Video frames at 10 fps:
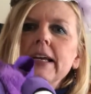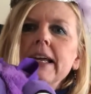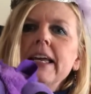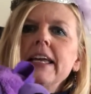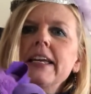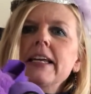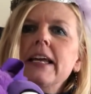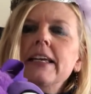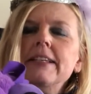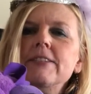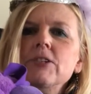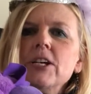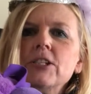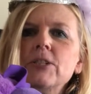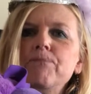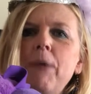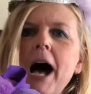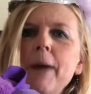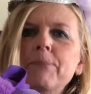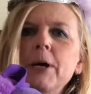He just
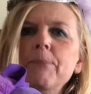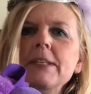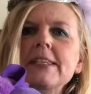popped up and